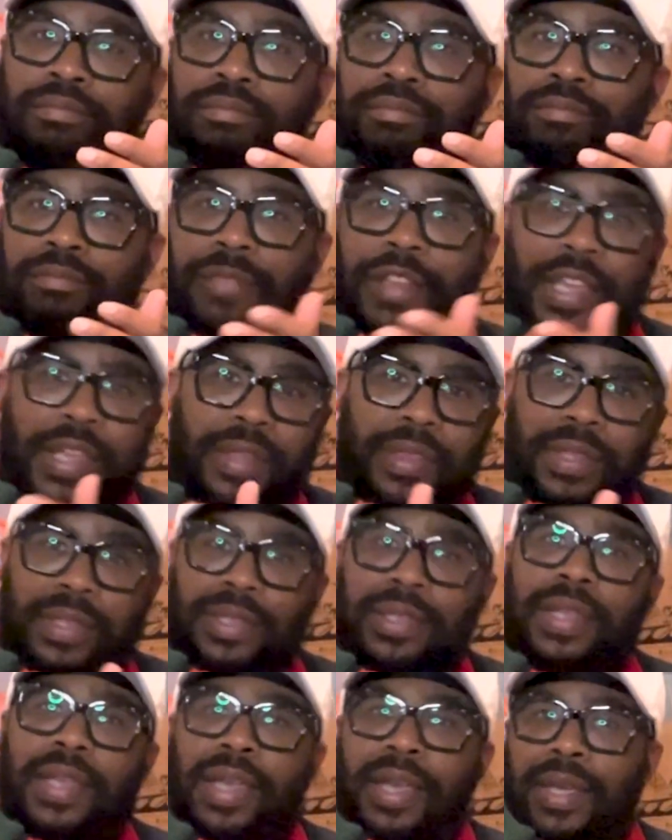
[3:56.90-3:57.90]
in this
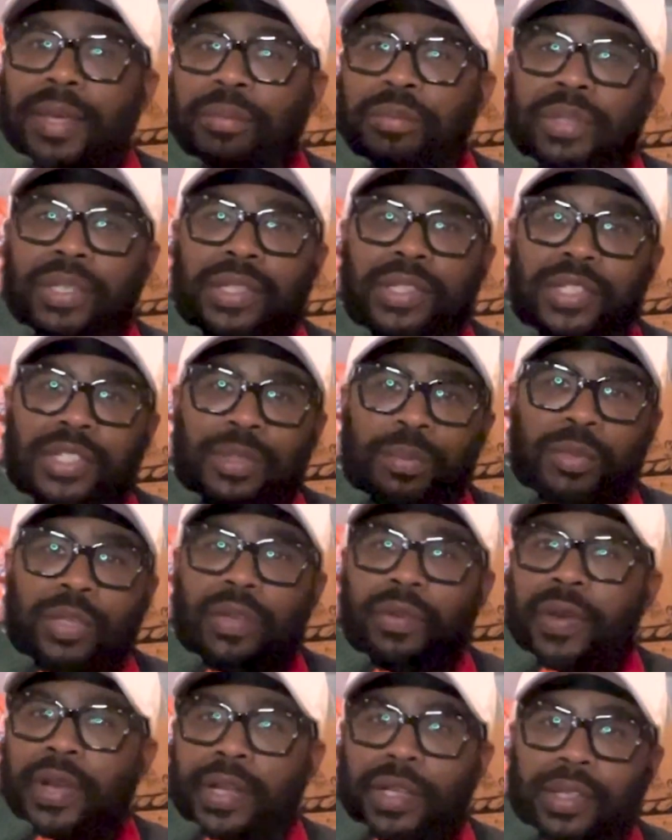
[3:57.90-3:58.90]
game to just be
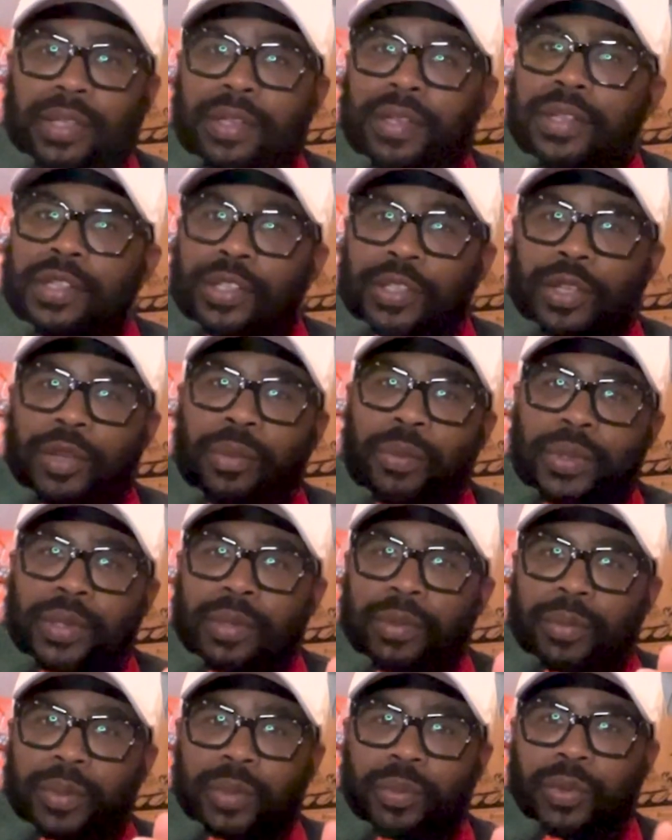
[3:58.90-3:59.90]
regular. We
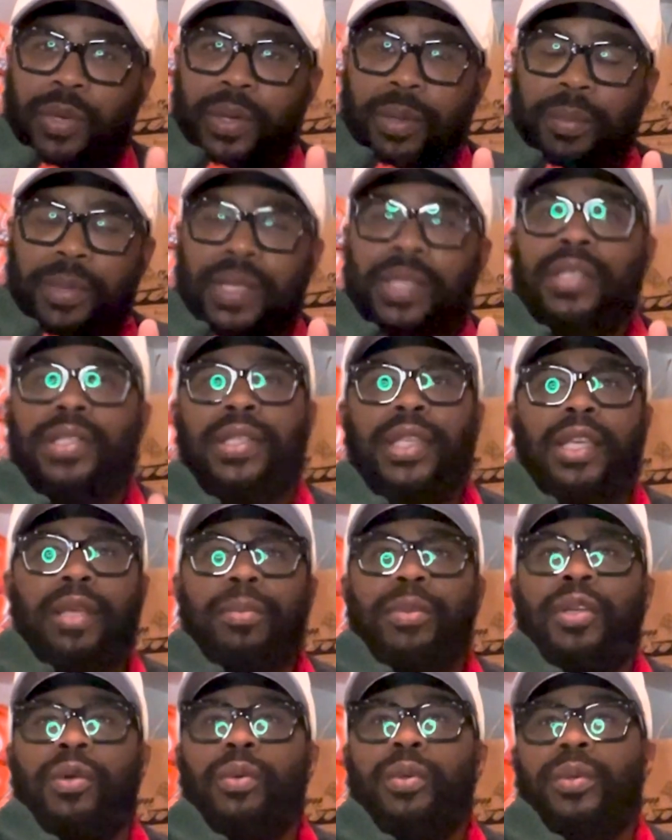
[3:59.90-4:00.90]
want to make a
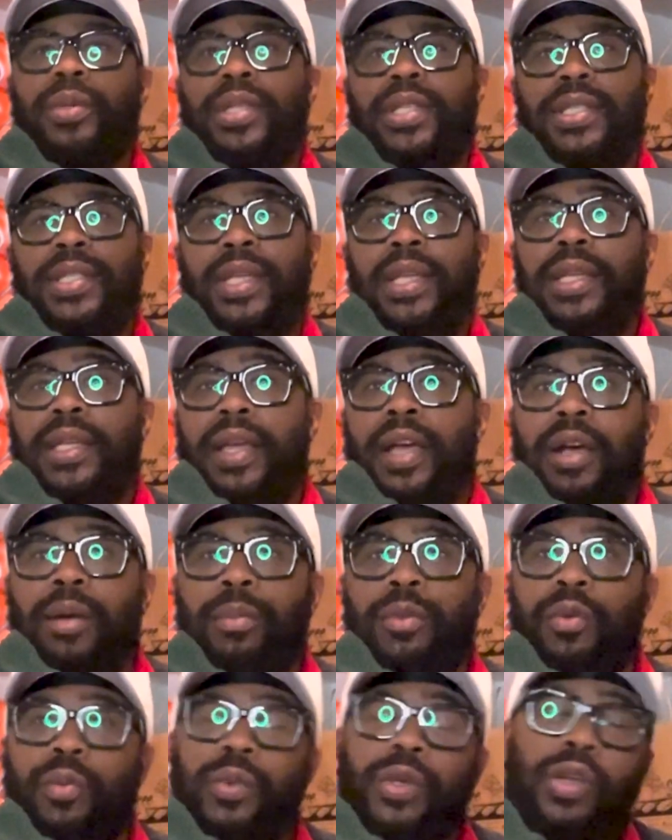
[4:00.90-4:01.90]
statement, we want to stand out,
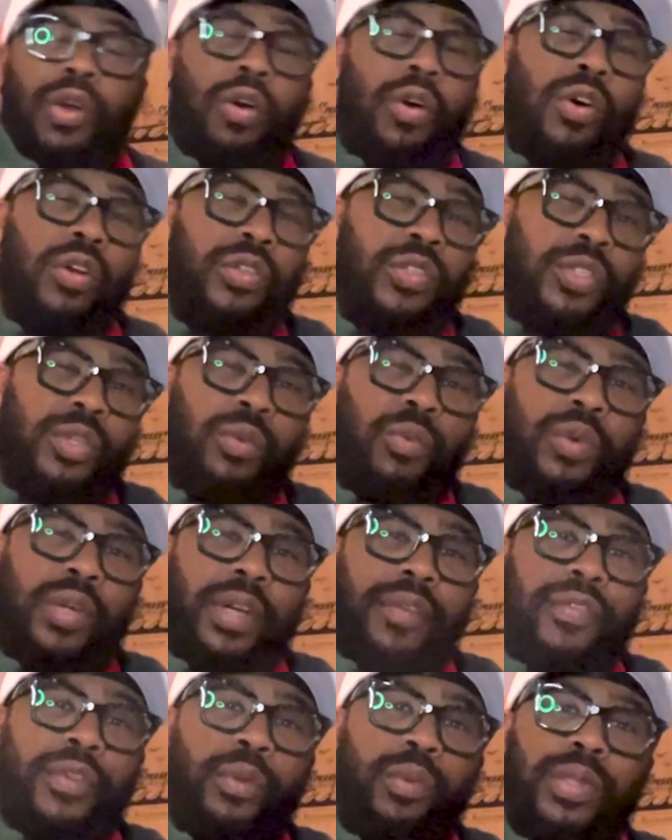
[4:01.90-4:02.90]
but we also want
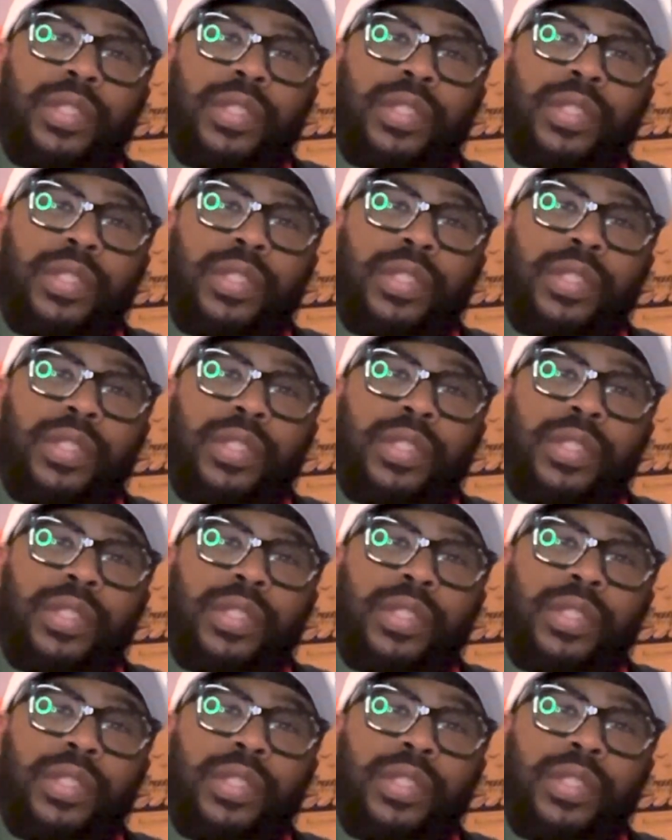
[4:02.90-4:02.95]
everyone to